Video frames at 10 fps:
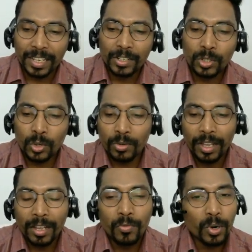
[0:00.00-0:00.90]
so
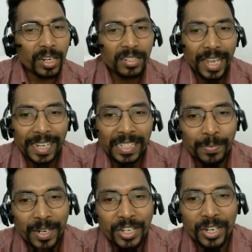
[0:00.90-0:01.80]
what is the
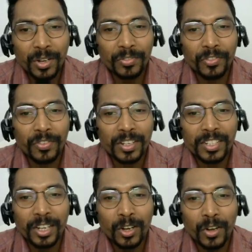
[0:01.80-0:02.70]
expression of
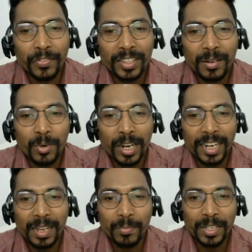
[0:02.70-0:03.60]
first law of
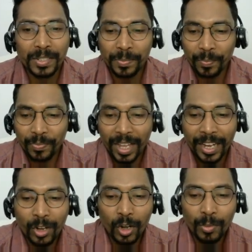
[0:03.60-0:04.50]
thermodynamics?
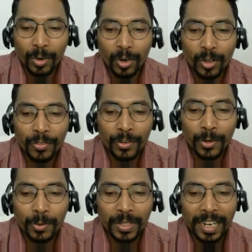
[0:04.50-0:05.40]
I hope all of you
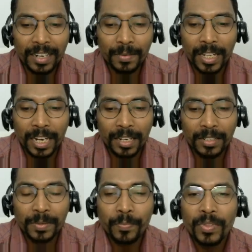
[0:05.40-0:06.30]
know that. That
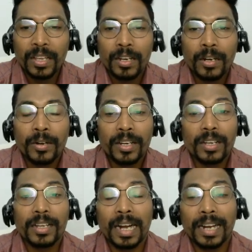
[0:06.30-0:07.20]
is
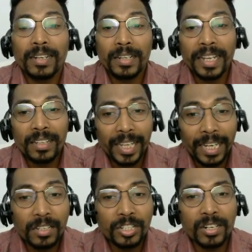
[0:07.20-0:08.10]
connecting
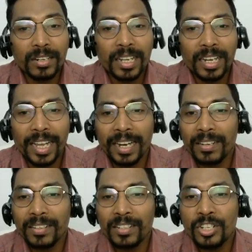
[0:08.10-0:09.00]
internal
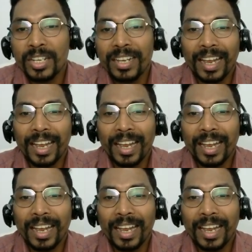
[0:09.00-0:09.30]
energy